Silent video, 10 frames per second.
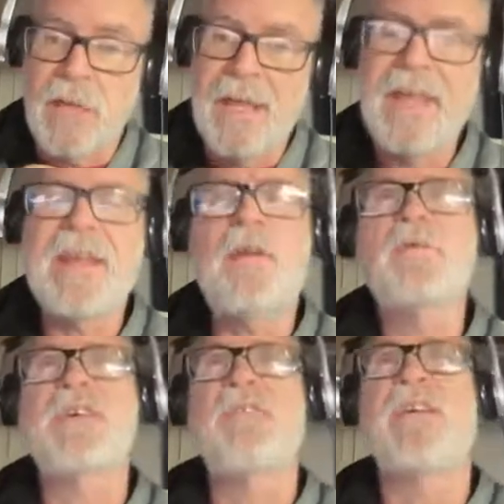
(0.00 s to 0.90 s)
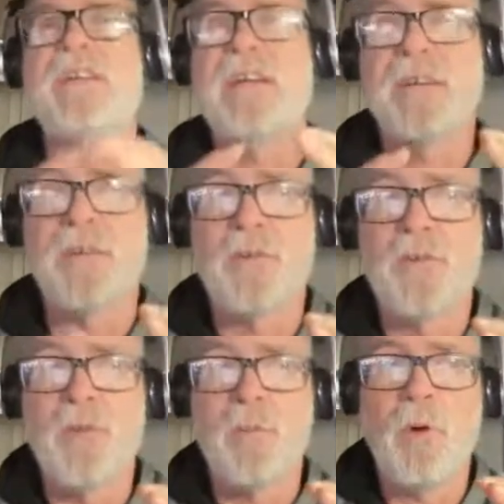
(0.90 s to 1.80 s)
And I don't want to say very technical
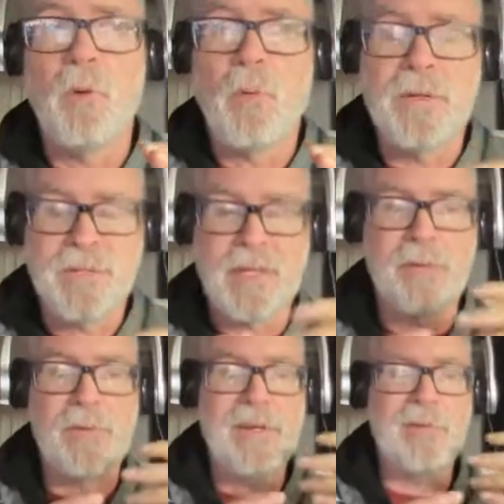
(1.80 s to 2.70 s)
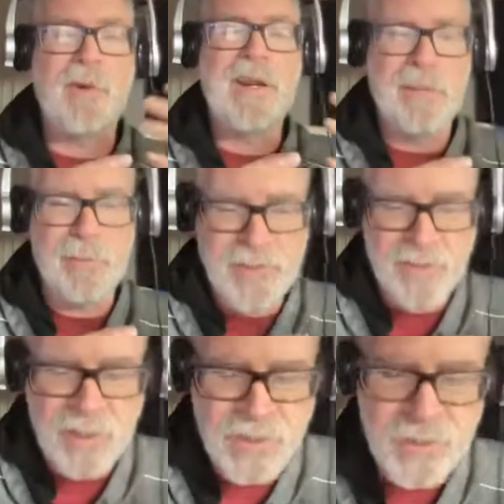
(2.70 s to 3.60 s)
to the point where it's like reading radio
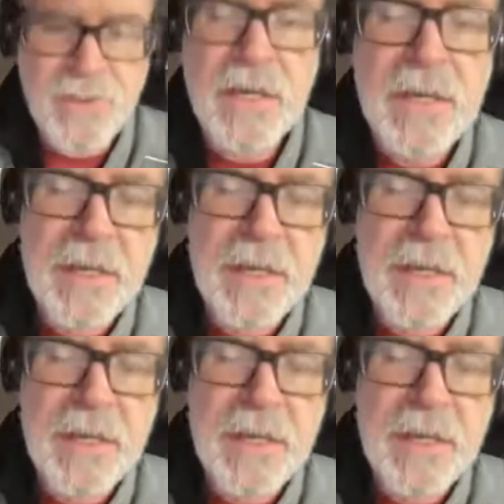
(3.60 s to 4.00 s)
instructions.